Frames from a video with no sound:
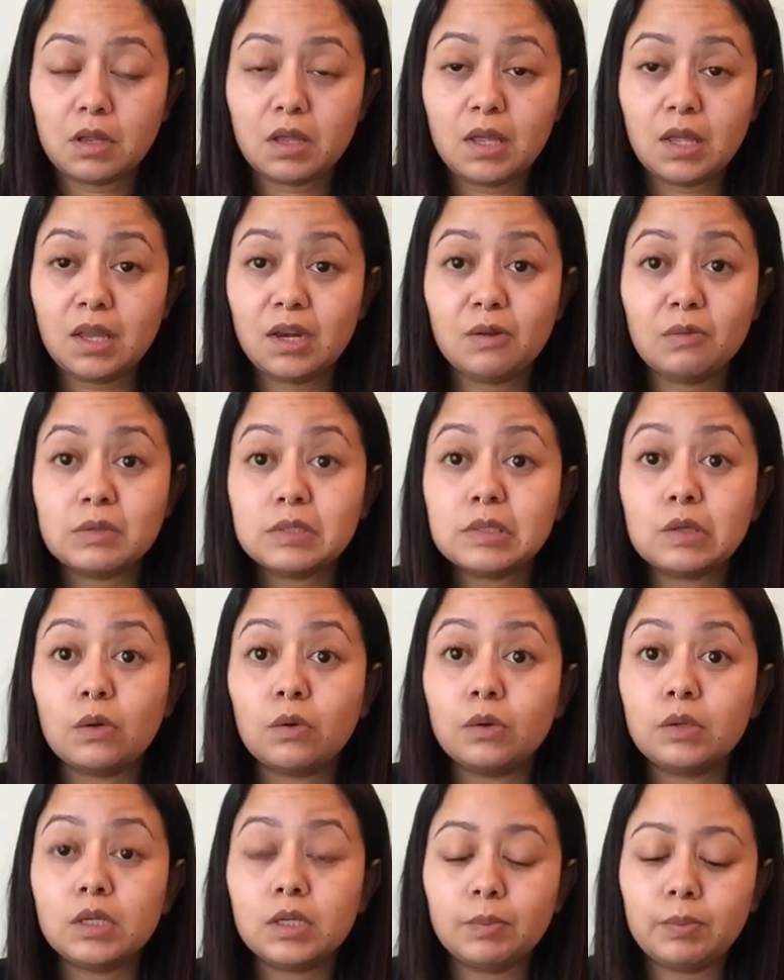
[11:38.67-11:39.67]
And it was the
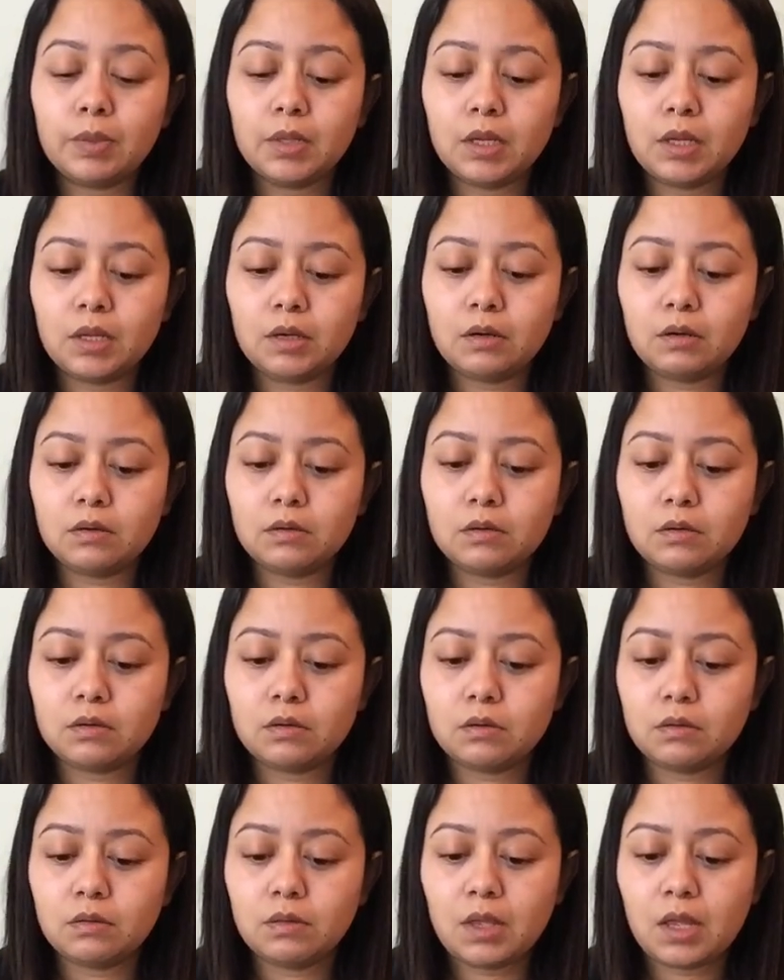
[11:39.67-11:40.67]
only plant
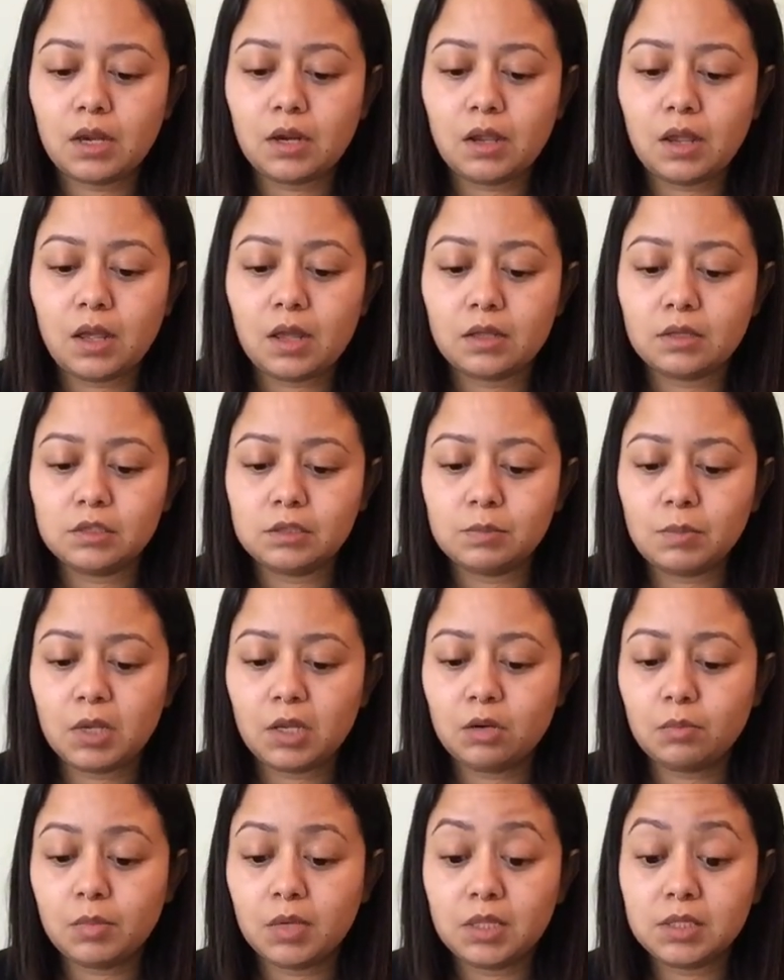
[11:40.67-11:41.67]
that had
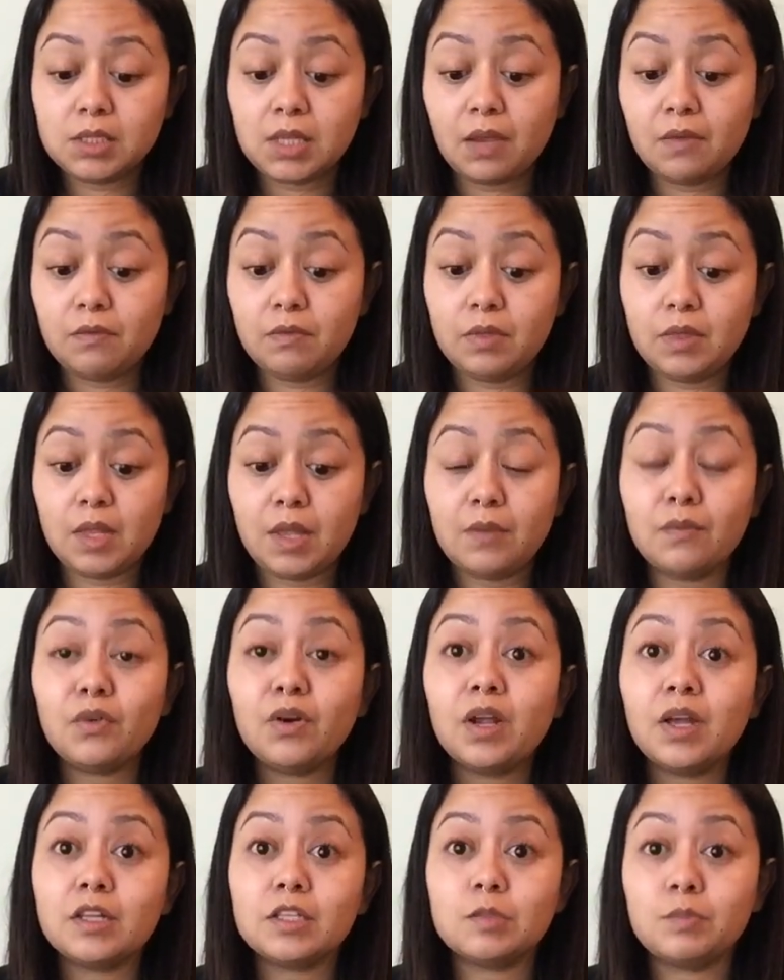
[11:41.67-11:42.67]
spider mites. I've never
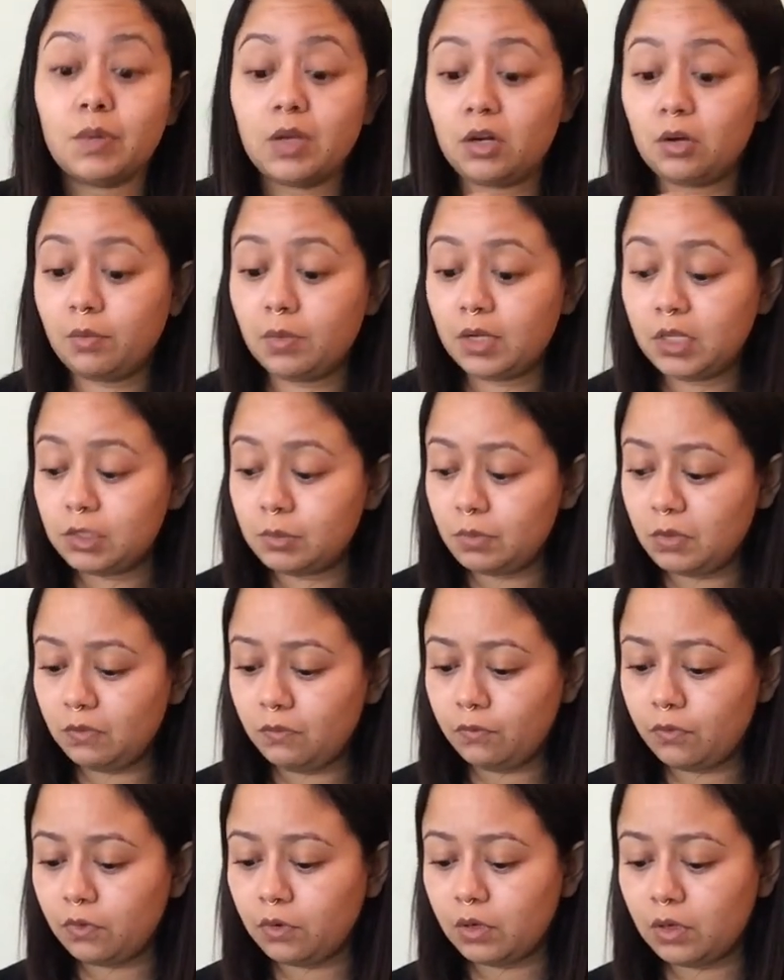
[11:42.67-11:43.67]
had spider mites
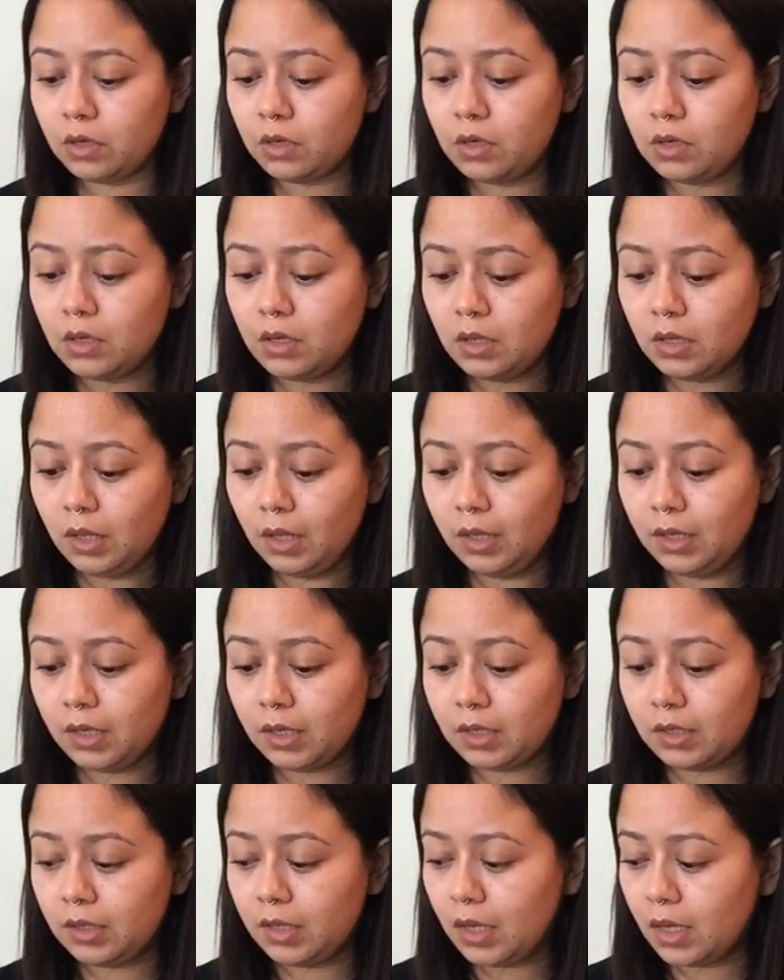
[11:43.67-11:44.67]
before.
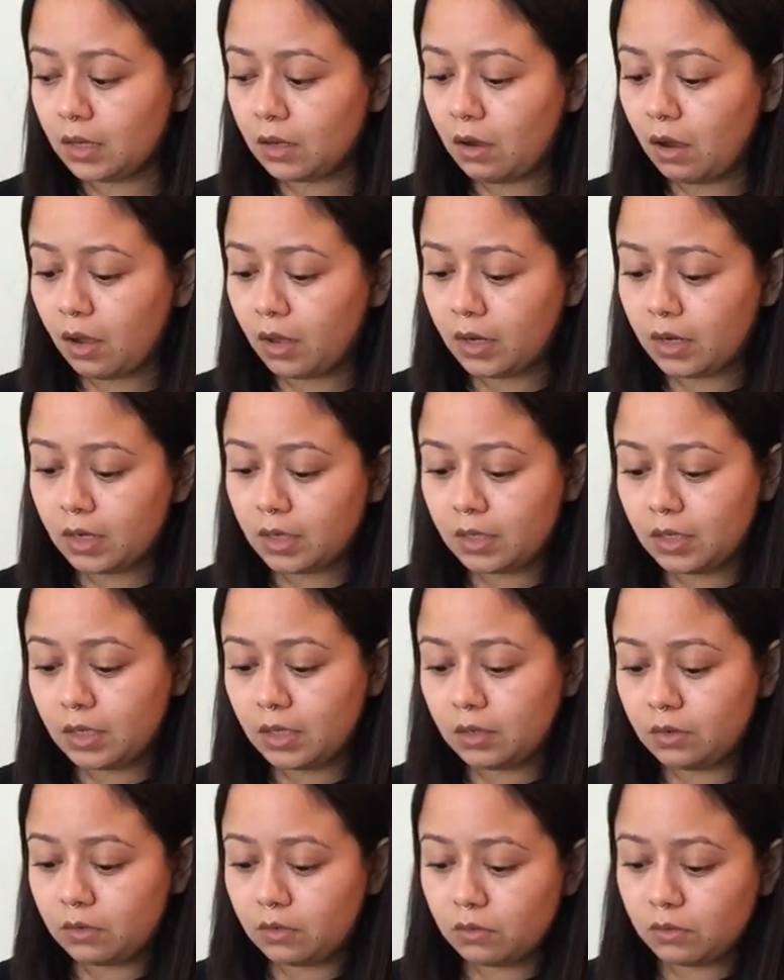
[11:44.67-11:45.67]
Luckily, I caught it
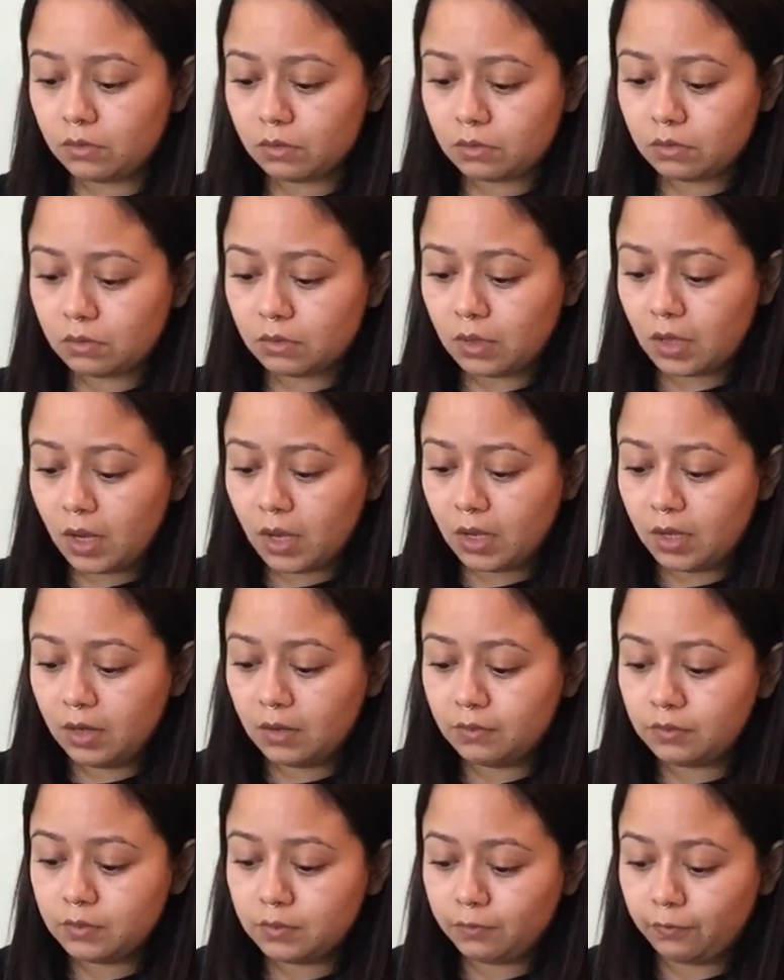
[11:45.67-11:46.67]
like kind
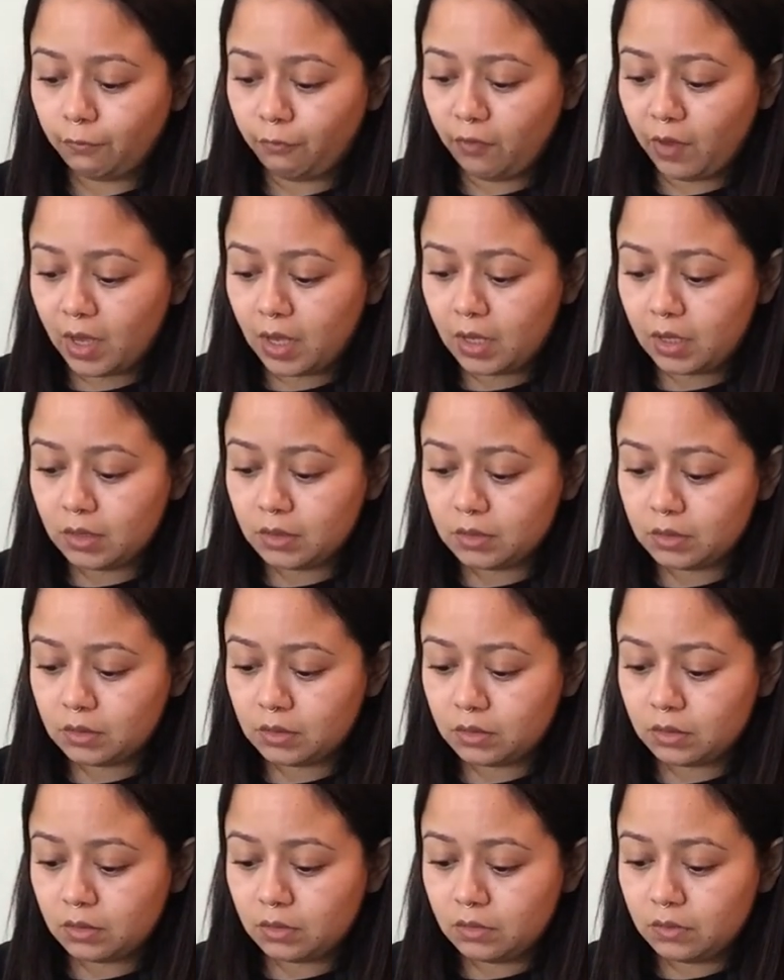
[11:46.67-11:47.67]
of
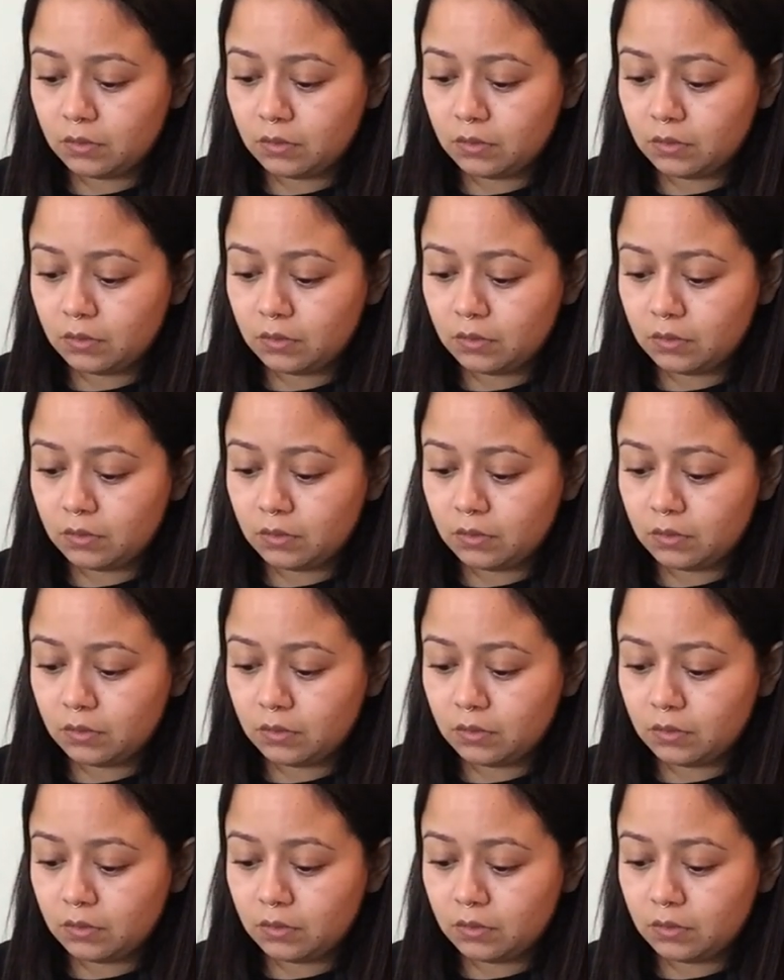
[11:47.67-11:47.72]
fast.